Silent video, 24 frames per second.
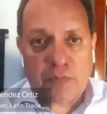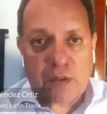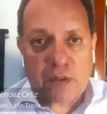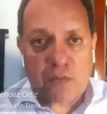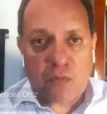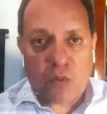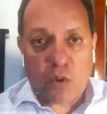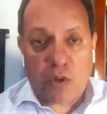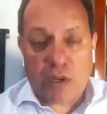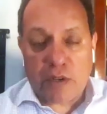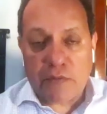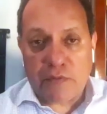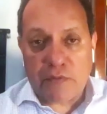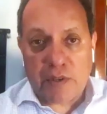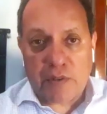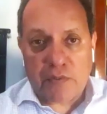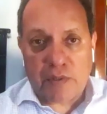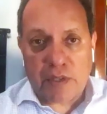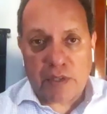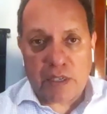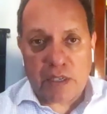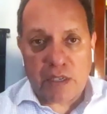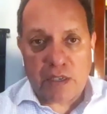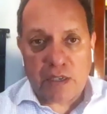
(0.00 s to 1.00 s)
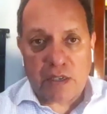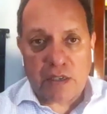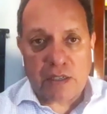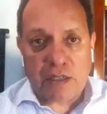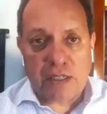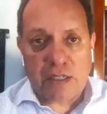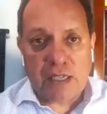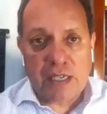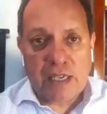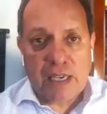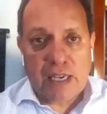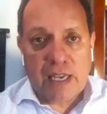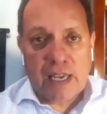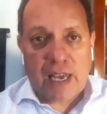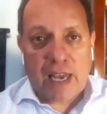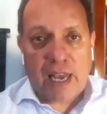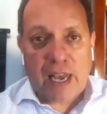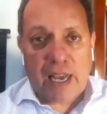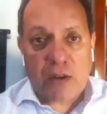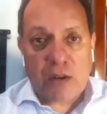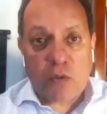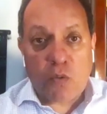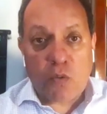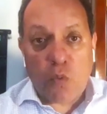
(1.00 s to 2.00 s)
more than 50 years,
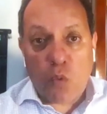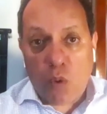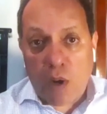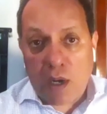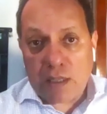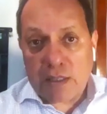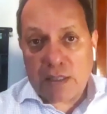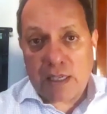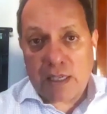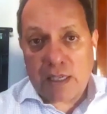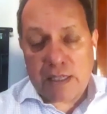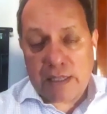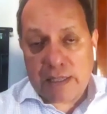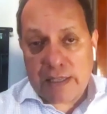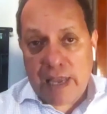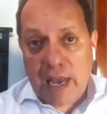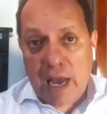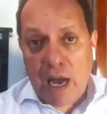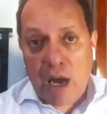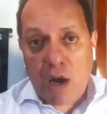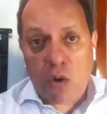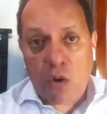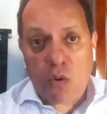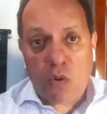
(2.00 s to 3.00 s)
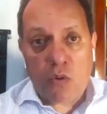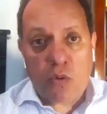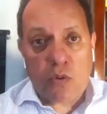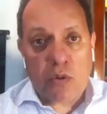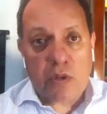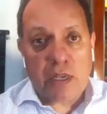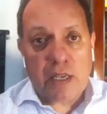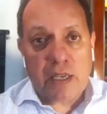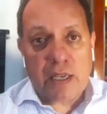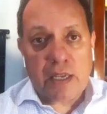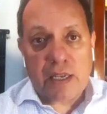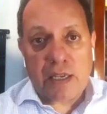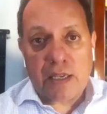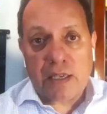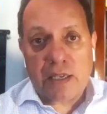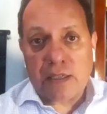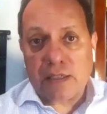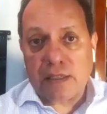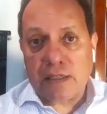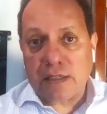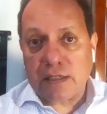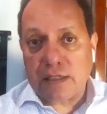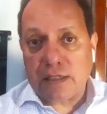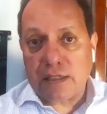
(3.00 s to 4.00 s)
and one that now
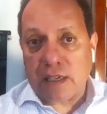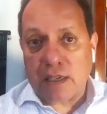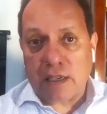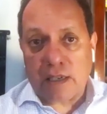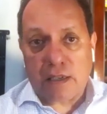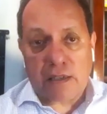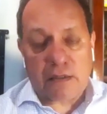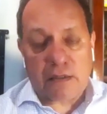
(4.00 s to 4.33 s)
is,